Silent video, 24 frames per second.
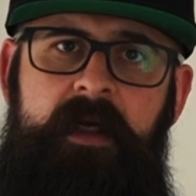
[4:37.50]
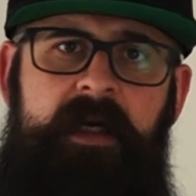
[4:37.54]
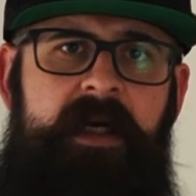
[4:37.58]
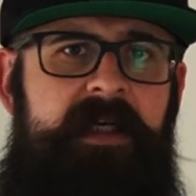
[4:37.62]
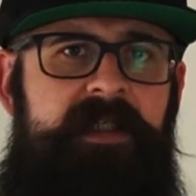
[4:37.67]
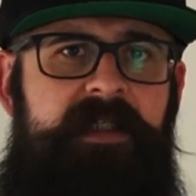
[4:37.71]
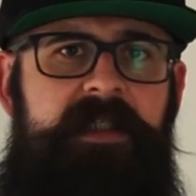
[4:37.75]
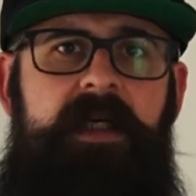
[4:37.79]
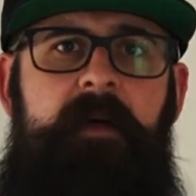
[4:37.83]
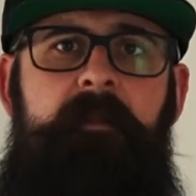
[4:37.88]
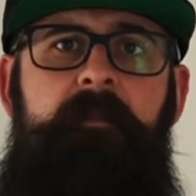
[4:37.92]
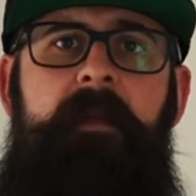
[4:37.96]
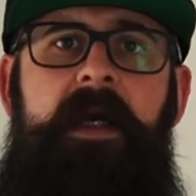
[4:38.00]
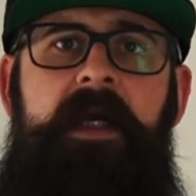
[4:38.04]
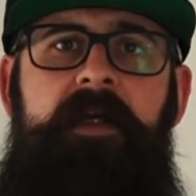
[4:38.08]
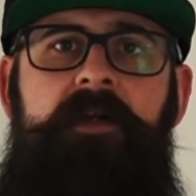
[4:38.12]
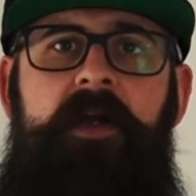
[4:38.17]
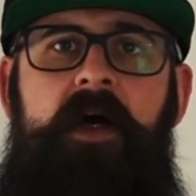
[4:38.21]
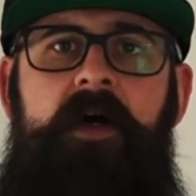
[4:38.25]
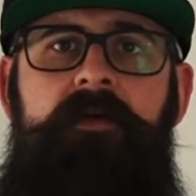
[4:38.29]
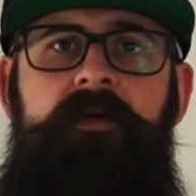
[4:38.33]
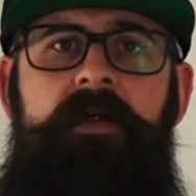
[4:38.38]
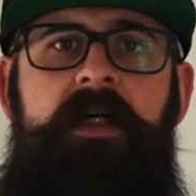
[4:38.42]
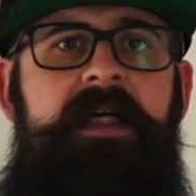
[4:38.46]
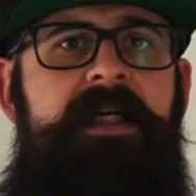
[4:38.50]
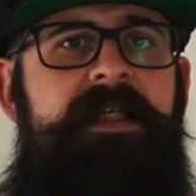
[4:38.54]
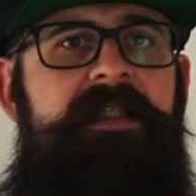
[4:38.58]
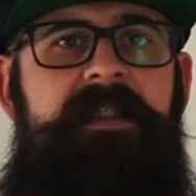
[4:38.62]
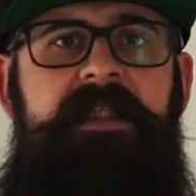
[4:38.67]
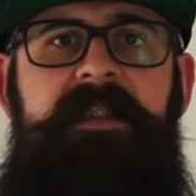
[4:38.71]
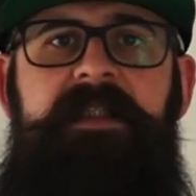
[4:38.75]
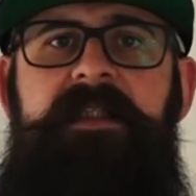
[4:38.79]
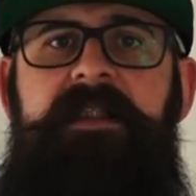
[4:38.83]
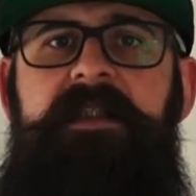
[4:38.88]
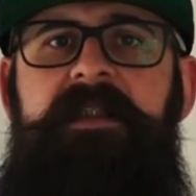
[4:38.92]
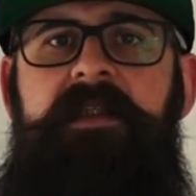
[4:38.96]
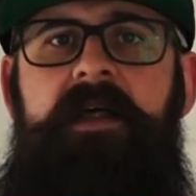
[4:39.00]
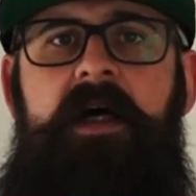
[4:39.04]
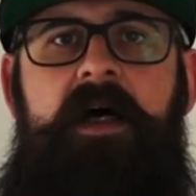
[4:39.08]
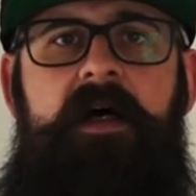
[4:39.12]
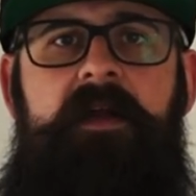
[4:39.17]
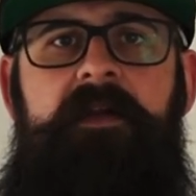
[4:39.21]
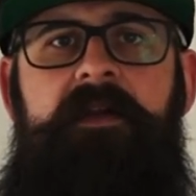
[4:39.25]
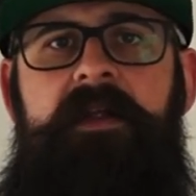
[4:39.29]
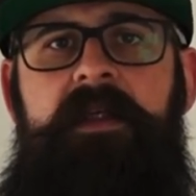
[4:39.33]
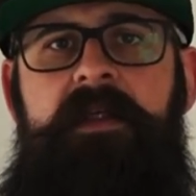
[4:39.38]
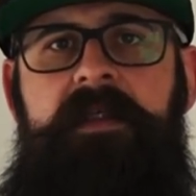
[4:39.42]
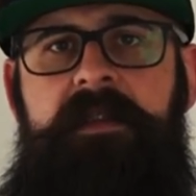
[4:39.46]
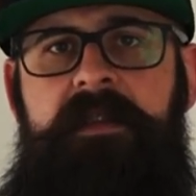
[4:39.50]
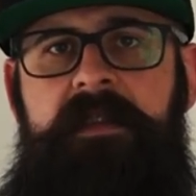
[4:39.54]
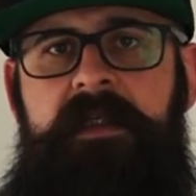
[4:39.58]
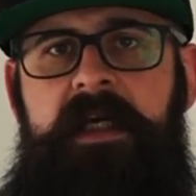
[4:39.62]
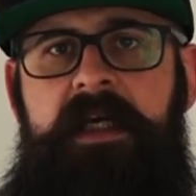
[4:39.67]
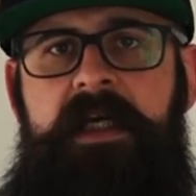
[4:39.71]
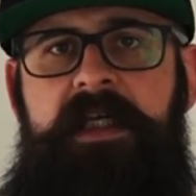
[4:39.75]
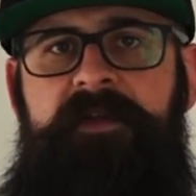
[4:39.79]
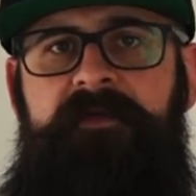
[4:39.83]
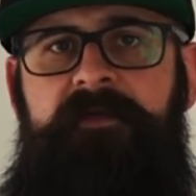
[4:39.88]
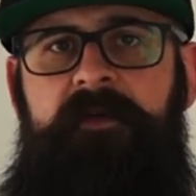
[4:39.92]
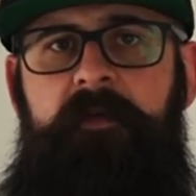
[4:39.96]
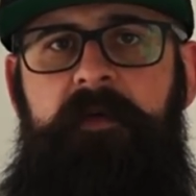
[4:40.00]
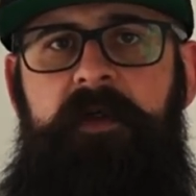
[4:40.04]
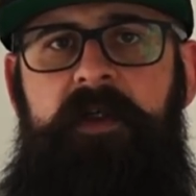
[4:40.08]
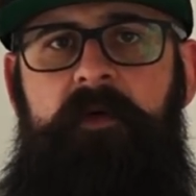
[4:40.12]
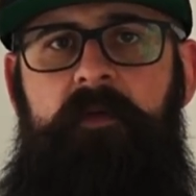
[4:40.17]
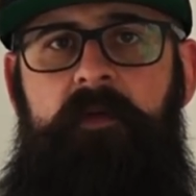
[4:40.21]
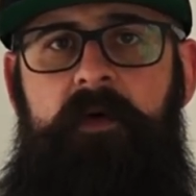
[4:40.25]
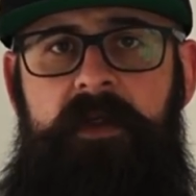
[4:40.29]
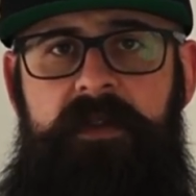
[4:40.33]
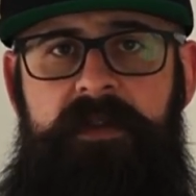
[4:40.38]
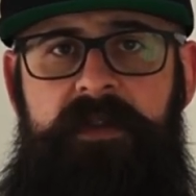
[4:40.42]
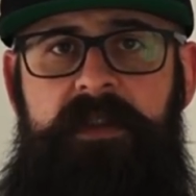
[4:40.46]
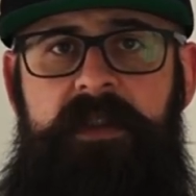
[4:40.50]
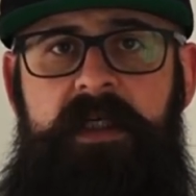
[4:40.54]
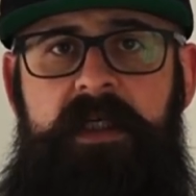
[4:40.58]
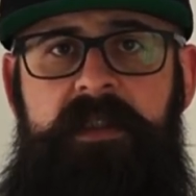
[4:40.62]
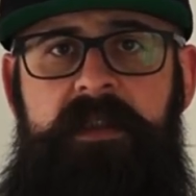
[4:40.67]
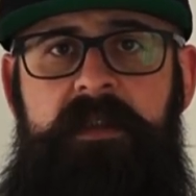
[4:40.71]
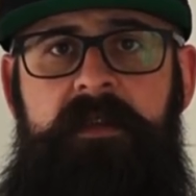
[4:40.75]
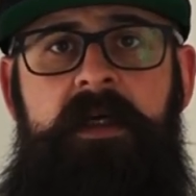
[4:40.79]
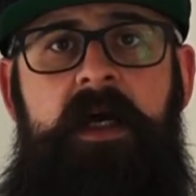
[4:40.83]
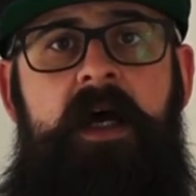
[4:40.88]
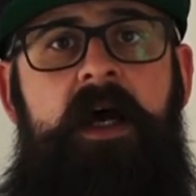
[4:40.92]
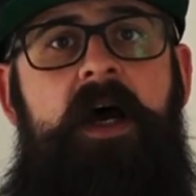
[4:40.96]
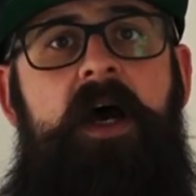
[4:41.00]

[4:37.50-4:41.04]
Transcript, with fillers: As some may know, since the start of this year's Formula One season,